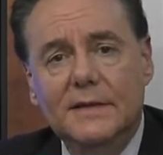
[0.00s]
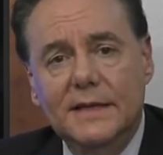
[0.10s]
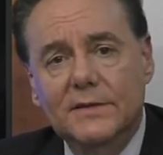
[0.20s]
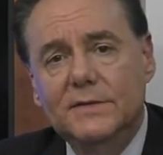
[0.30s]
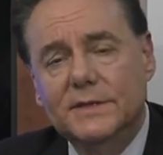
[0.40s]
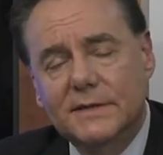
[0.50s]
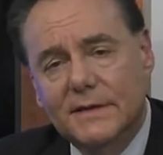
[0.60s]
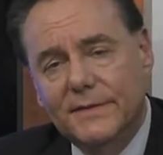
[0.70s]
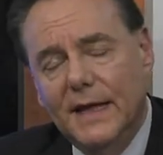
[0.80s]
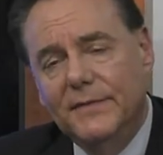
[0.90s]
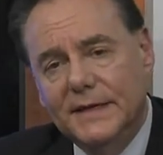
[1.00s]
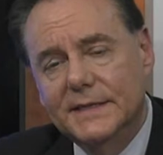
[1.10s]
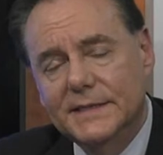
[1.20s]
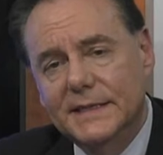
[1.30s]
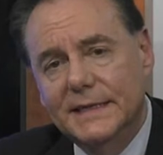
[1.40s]
they lose their
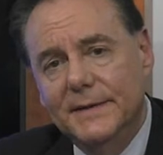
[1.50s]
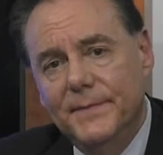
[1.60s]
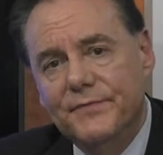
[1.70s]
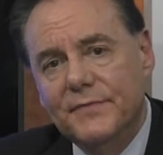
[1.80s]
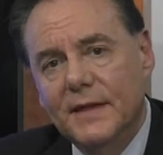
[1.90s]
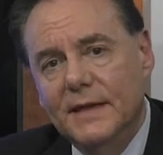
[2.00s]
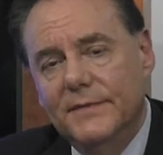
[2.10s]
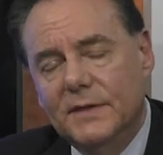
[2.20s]
efficacy if